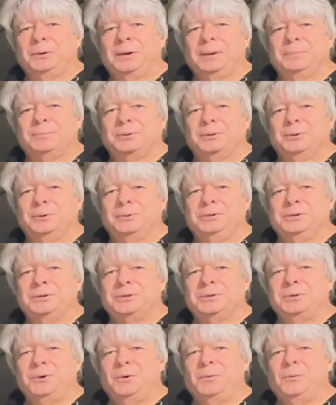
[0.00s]
up to.
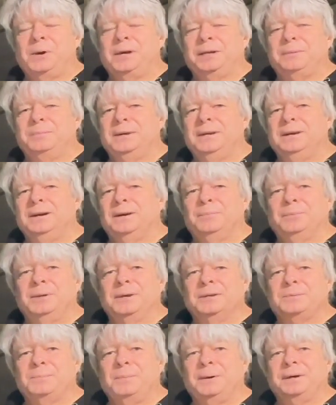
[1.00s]
Just don't wake me up.
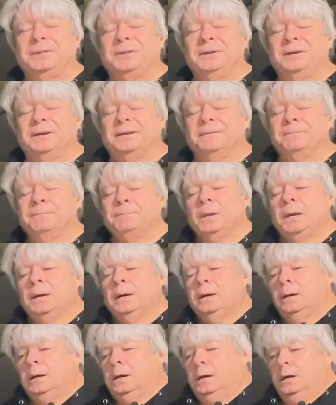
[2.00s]
That's my thing.
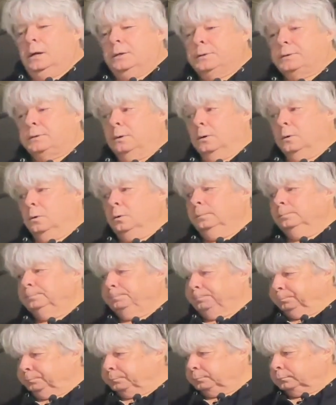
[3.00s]

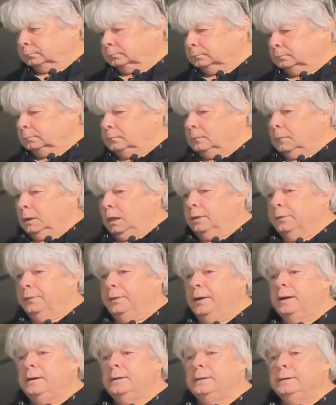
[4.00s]
So
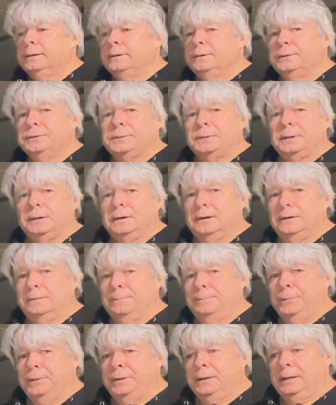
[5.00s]
that is
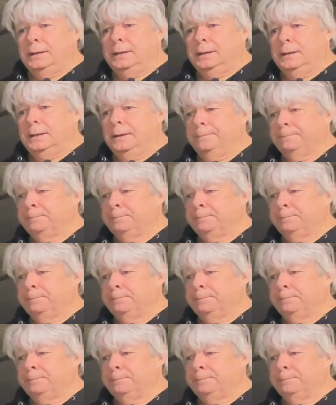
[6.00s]
the